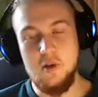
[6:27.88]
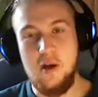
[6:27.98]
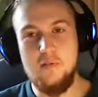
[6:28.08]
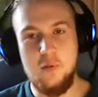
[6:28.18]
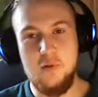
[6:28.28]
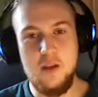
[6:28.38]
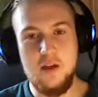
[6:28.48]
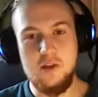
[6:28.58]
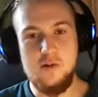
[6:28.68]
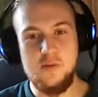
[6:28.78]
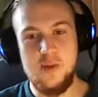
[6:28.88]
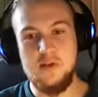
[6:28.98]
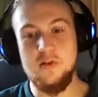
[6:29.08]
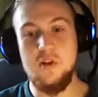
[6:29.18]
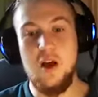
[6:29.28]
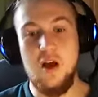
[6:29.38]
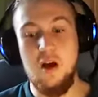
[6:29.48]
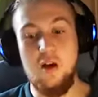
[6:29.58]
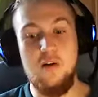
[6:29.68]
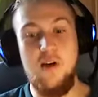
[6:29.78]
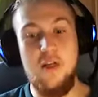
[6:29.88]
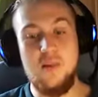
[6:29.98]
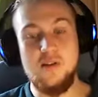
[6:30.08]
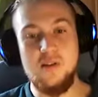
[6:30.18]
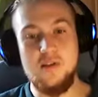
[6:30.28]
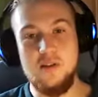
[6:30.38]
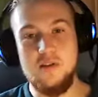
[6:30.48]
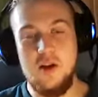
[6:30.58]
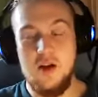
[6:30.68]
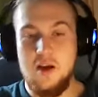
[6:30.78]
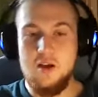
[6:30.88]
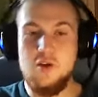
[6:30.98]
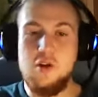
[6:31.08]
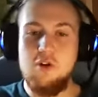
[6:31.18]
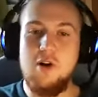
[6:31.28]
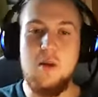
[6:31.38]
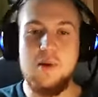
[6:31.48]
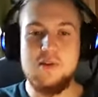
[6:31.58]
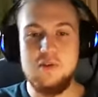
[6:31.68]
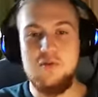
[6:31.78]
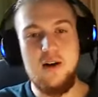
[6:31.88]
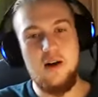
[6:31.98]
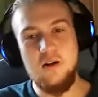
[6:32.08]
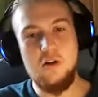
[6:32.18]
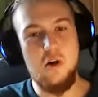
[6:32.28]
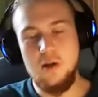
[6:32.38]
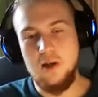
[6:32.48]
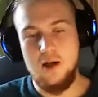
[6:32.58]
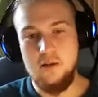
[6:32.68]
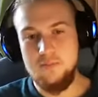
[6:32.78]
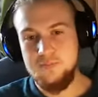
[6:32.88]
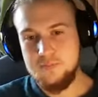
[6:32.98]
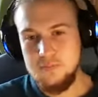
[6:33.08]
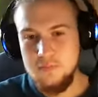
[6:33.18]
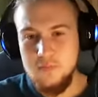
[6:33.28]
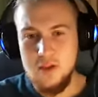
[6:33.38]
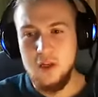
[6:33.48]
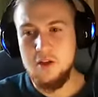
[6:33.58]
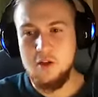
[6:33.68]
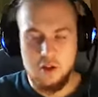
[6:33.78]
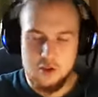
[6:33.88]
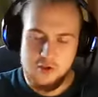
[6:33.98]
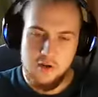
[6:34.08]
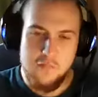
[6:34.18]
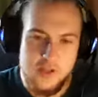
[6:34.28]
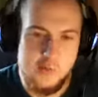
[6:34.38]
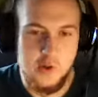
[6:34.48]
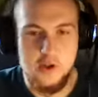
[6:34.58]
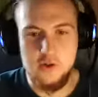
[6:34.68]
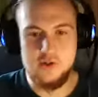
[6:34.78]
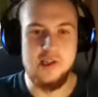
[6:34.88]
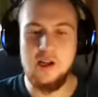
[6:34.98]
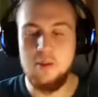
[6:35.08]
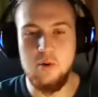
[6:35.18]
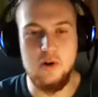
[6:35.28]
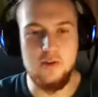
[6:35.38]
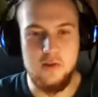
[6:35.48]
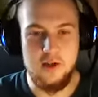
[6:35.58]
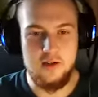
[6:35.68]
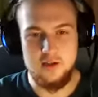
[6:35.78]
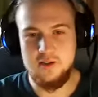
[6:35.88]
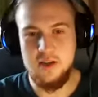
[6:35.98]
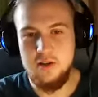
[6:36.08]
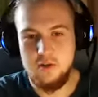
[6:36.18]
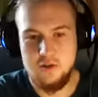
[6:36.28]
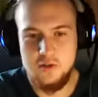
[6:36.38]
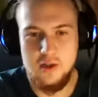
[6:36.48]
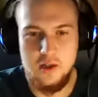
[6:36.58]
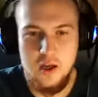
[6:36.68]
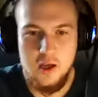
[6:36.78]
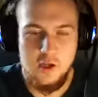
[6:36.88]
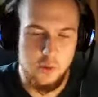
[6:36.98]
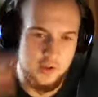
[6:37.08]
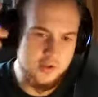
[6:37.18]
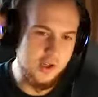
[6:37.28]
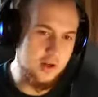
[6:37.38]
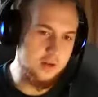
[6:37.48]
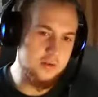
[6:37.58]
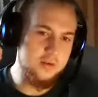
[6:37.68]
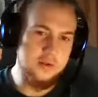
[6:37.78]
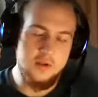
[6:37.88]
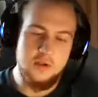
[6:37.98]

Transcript: have all the initial expenses. A lot of other businesses, you can create a business right now. You go online and you can just go on Facebook and you can sell any product, right? Let's say you just like, you want to sell